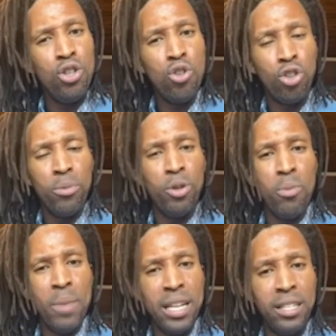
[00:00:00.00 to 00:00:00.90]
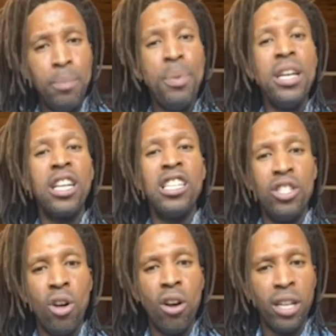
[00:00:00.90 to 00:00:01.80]
do, Crypto Mason, be a good
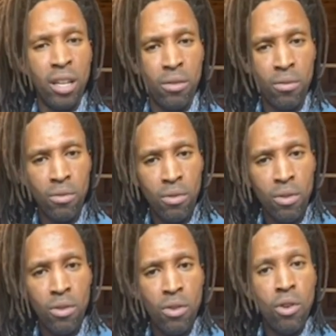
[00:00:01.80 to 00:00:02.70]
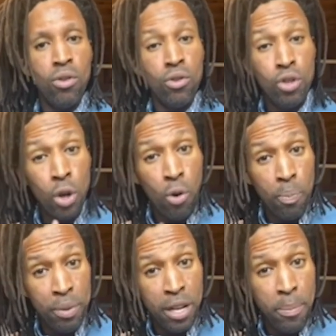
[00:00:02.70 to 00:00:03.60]
doggy. Don't
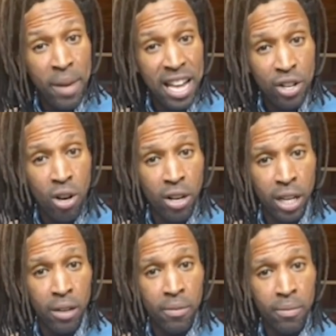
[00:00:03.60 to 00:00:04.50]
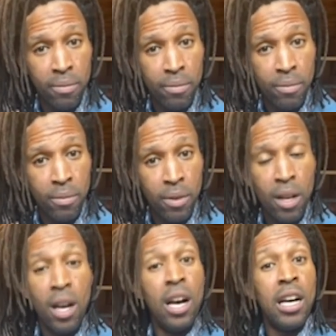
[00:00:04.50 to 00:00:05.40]
be a bad doggy.
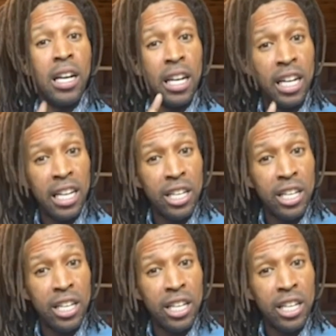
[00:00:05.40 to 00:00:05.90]
Good